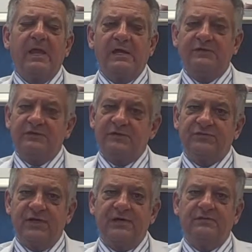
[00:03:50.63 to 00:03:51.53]

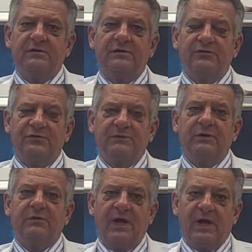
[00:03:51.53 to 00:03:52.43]

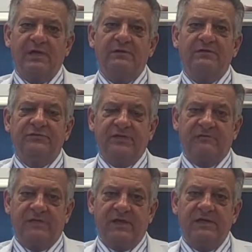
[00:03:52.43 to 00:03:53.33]

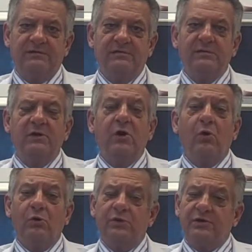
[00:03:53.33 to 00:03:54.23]
513-868-0978,
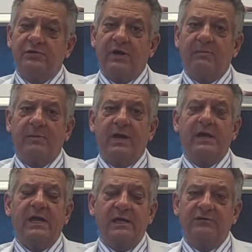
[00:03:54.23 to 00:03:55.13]
or you can drop
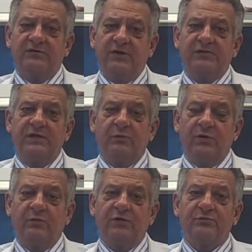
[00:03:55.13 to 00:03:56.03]
by 860
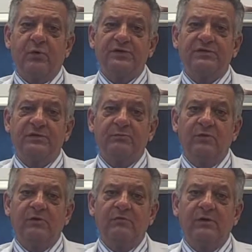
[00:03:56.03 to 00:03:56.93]
Northwest Washington
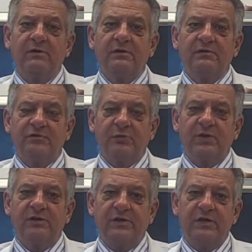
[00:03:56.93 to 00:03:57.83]
Boulevard,
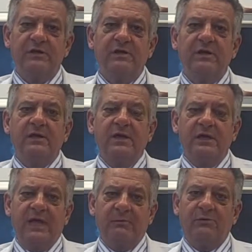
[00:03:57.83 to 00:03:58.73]
Suite D
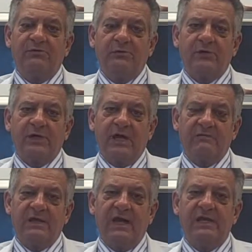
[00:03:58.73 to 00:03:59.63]
in Hamilton. We're kind
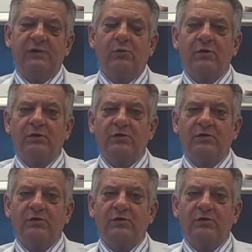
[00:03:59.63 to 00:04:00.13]
of catty-cornered